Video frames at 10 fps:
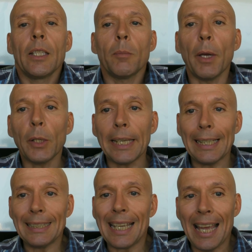Smoking
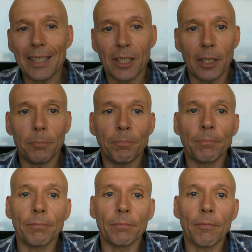and cancer.
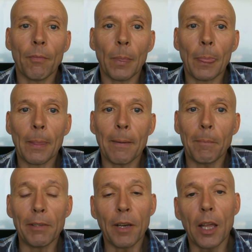
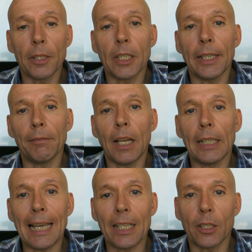My father died of
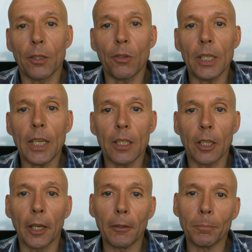lung cancer three years ago.